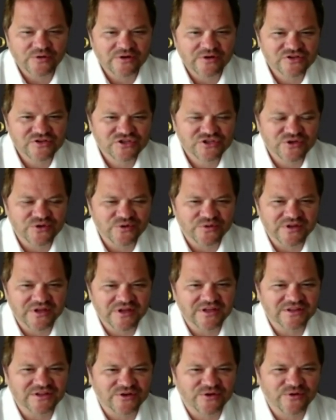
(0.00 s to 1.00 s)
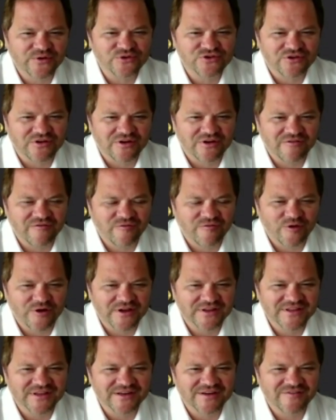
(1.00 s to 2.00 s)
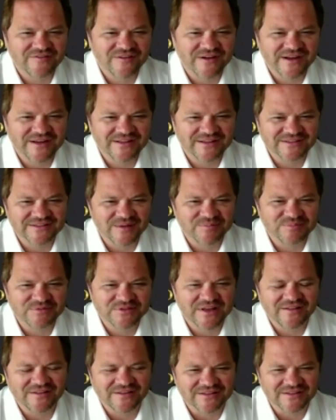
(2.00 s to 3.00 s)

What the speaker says: kudos to Nikita Kucherov for identifying a top